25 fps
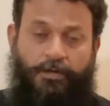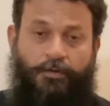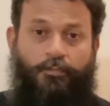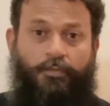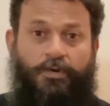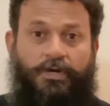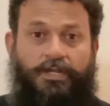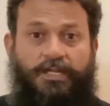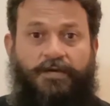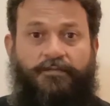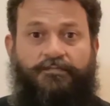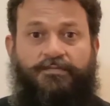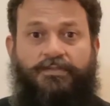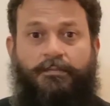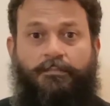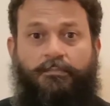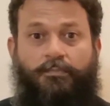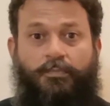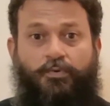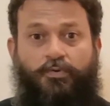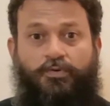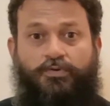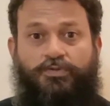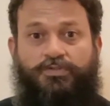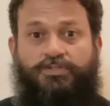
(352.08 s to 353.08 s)
one of the
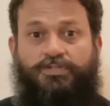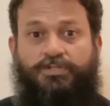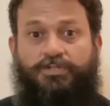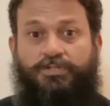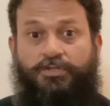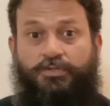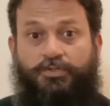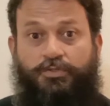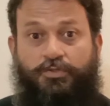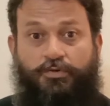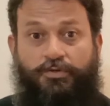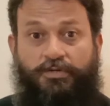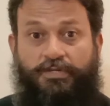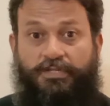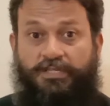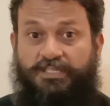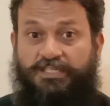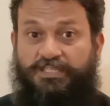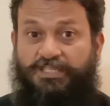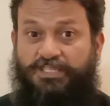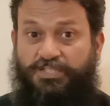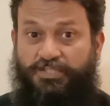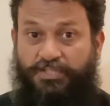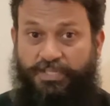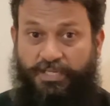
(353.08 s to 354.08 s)
most
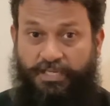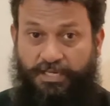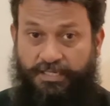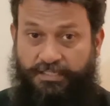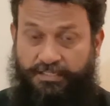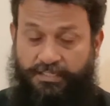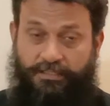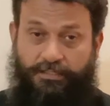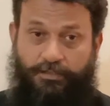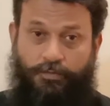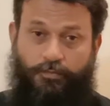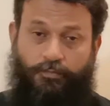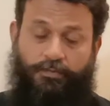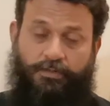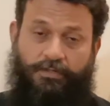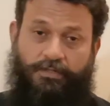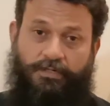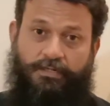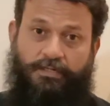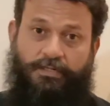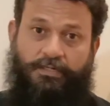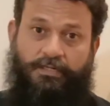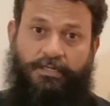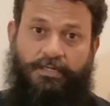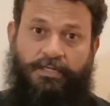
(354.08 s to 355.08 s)
notorious jails in the
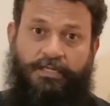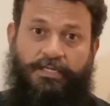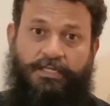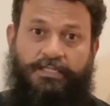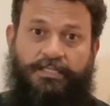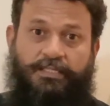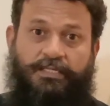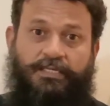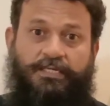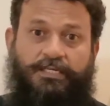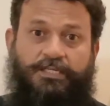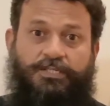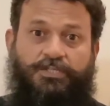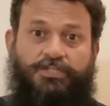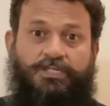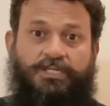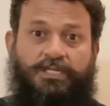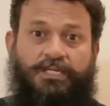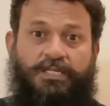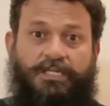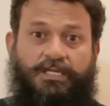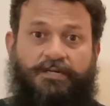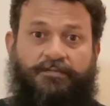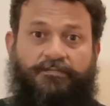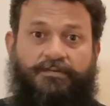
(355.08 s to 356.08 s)
world. There she
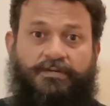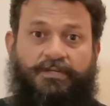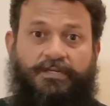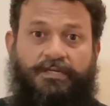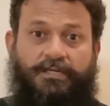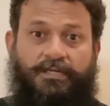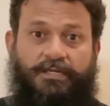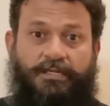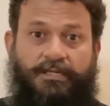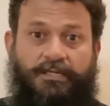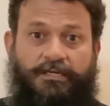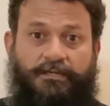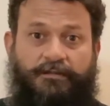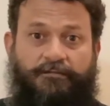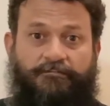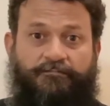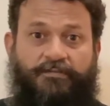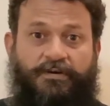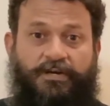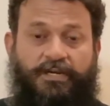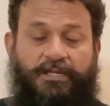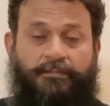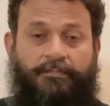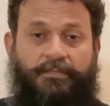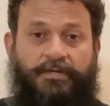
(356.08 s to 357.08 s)
lived in
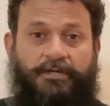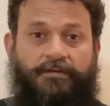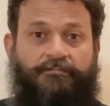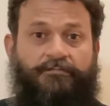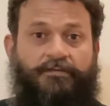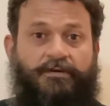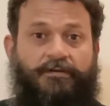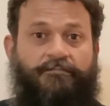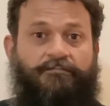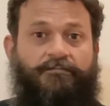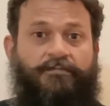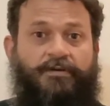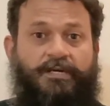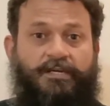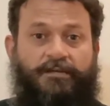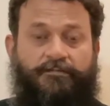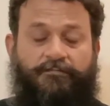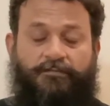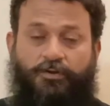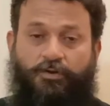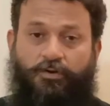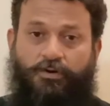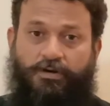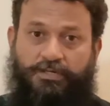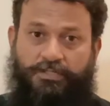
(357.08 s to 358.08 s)
confinement for 5
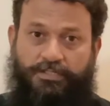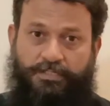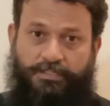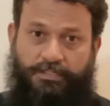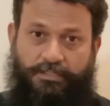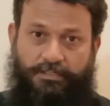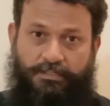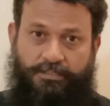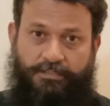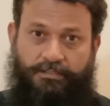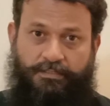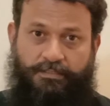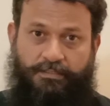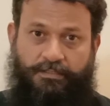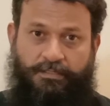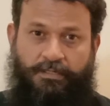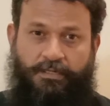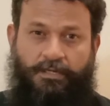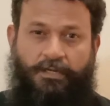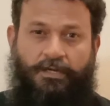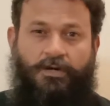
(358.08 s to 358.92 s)
long years.